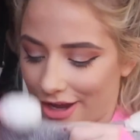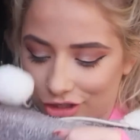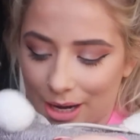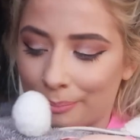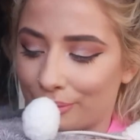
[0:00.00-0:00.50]
a
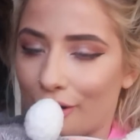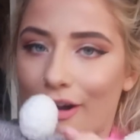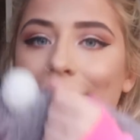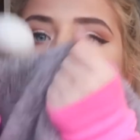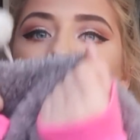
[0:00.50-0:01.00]
jumper
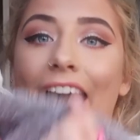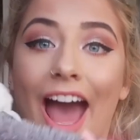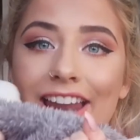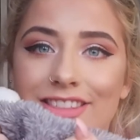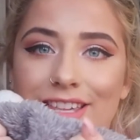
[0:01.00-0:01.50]
on,
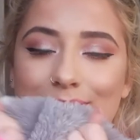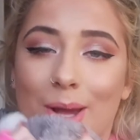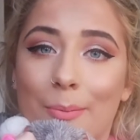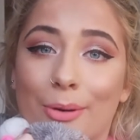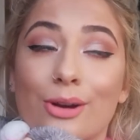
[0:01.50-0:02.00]
and this
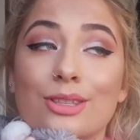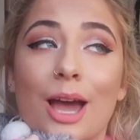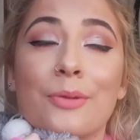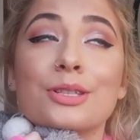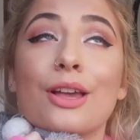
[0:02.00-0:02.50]
on because
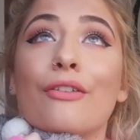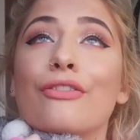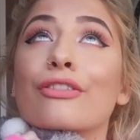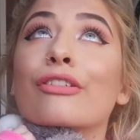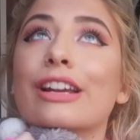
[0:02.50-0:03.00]
I was
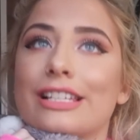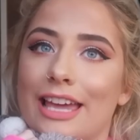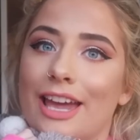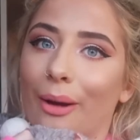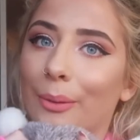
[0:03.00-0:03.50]

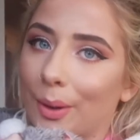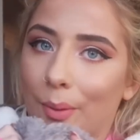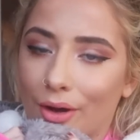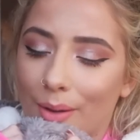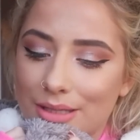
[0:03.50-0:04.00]
freezing when I
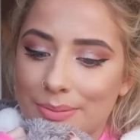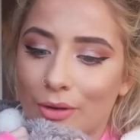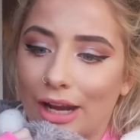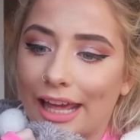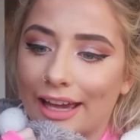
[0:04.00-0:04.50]
woke up this
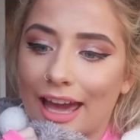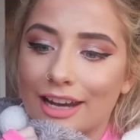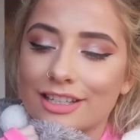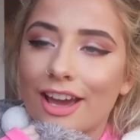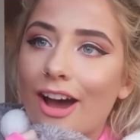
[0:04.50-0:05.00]
morning,
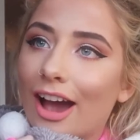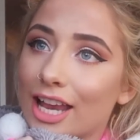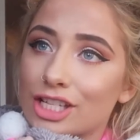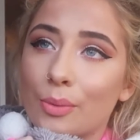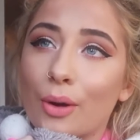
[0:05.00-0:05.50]
and
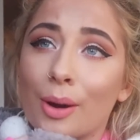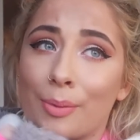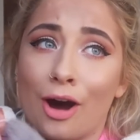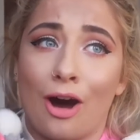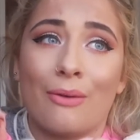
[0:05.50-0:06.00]
I actually woke
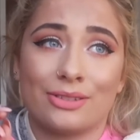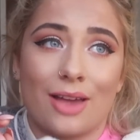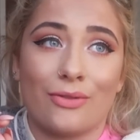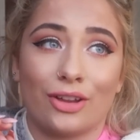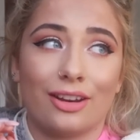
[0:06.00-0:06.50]
up at
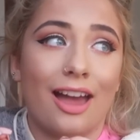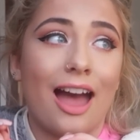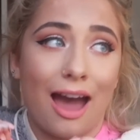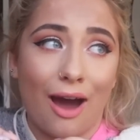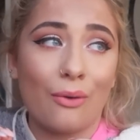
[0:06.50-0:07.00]
7:30.
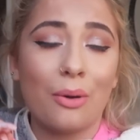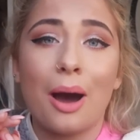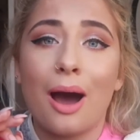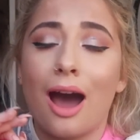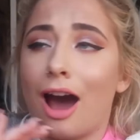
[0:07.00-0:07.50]

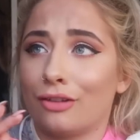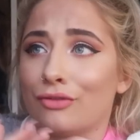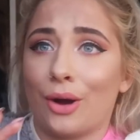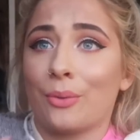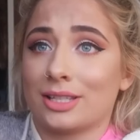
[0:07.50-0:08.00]
How
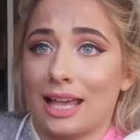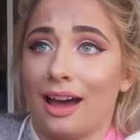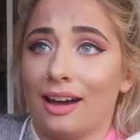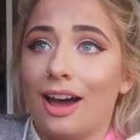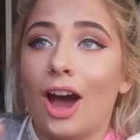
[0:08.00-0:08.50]
unreal was
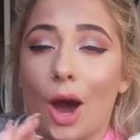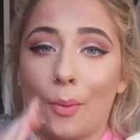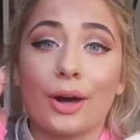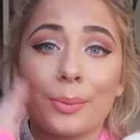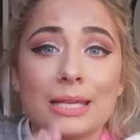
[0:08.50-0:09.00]
that? I
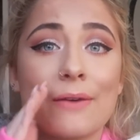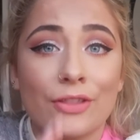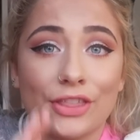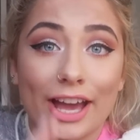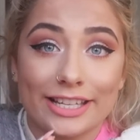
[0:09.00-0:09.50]
woke up at
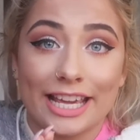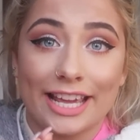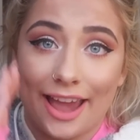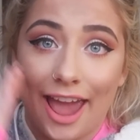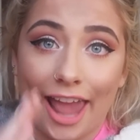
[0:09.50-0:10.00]

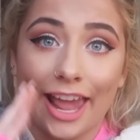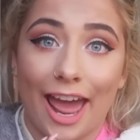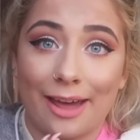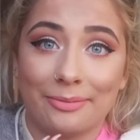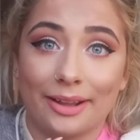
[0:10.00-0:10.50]
7:30
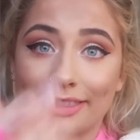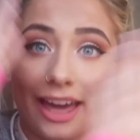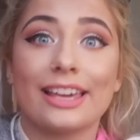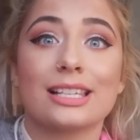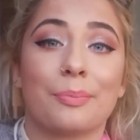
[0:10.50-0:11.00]
a.m.
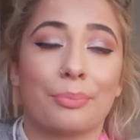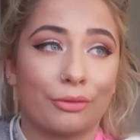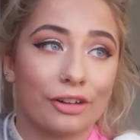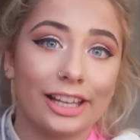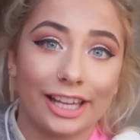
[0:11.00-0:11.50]
That is
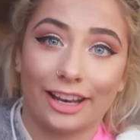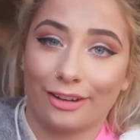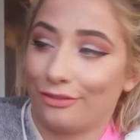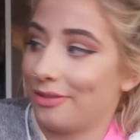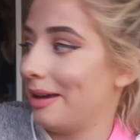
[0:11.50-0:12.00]

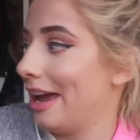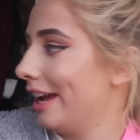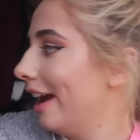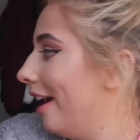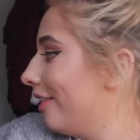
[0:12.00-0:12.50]
brilliant for
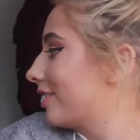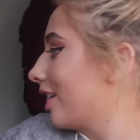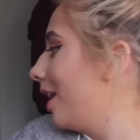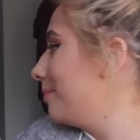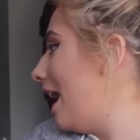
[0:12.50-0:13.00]
me. The
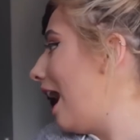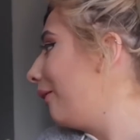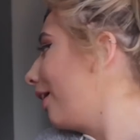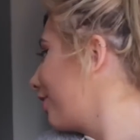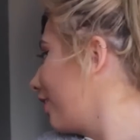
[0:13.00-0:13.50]
time
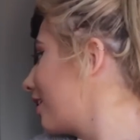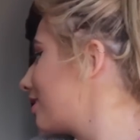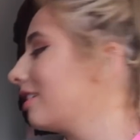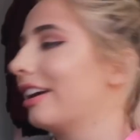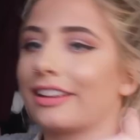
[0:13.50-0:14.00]
now I think
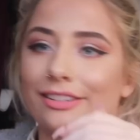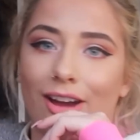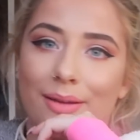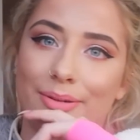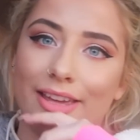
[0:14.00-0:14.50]
is like
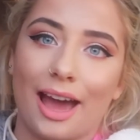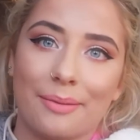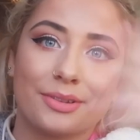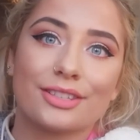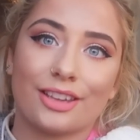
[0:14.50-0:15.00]
9
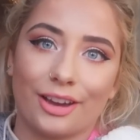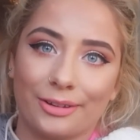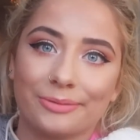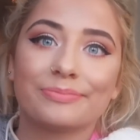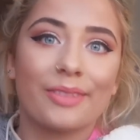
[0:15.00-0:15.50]
p.m.
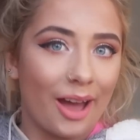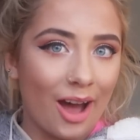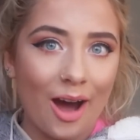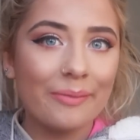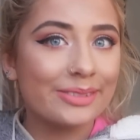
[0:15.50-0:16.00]
So
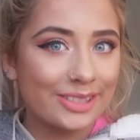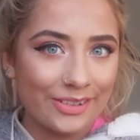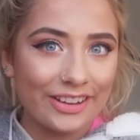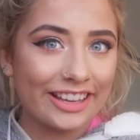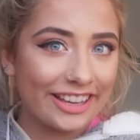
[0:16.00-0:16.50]
I'm
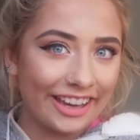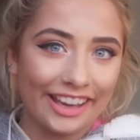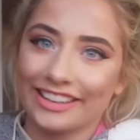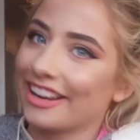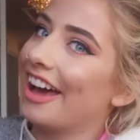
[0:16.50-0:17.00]
doing
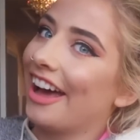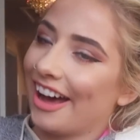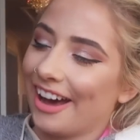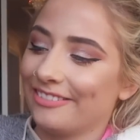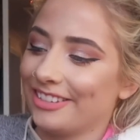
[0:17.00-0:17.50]
good.
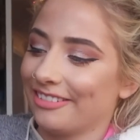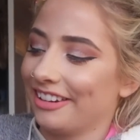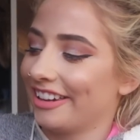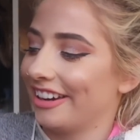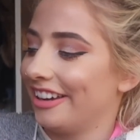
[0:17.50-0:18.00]
I'm
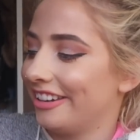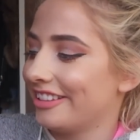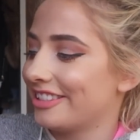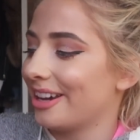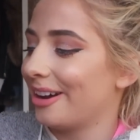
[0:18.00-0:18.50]
doing
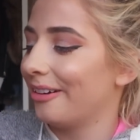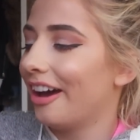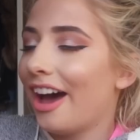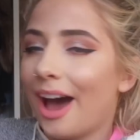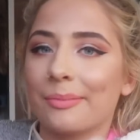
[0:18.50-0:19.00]
good. So
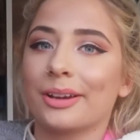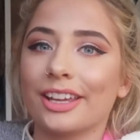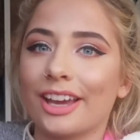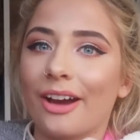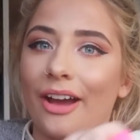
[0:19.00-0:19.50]
I'm
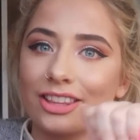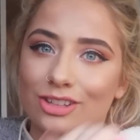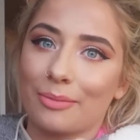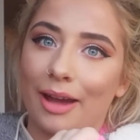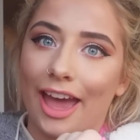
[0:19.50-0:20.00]
gonna go and
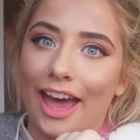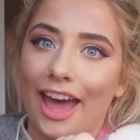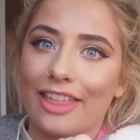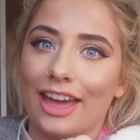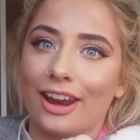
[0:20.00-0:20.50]
straighten my
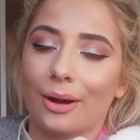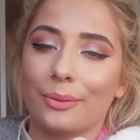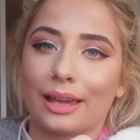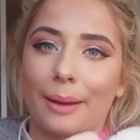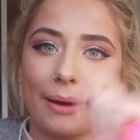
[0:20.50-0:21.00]
hair and then I
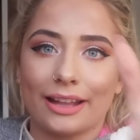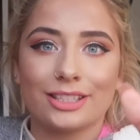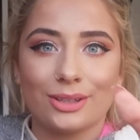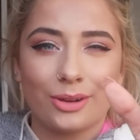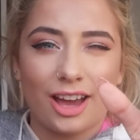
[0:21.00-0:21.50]
will get back
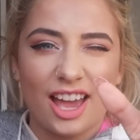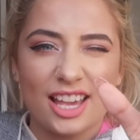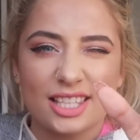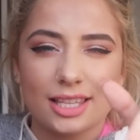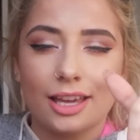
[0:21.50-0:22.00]
to you guys.